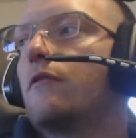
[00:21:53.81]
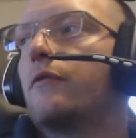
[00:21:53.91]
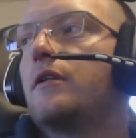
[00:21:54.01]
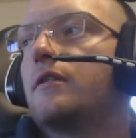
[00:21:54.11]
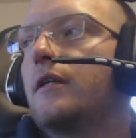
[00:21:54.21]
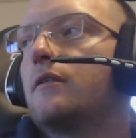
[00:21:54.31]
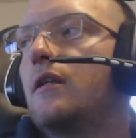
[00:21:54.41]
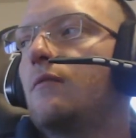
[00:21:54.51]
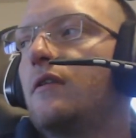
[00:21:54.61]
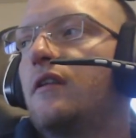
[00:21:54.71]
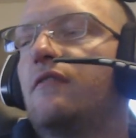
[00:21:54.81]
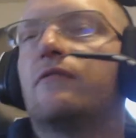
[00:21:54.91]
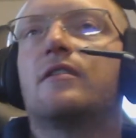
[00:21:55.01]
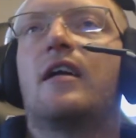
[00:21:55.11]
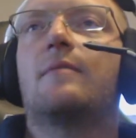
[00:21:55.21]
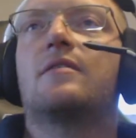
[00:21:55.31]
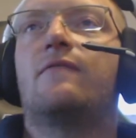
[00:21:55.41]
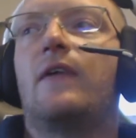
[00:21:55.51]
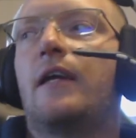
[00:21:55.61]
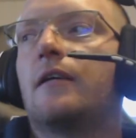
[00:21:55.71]
360 with different types of
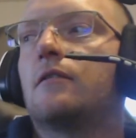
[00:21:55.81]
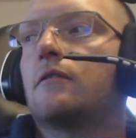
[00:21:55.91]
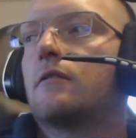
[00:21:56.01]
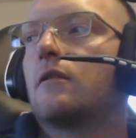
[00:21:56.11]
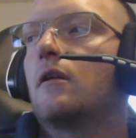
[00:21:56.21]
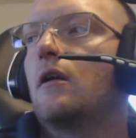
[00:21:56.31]
fans.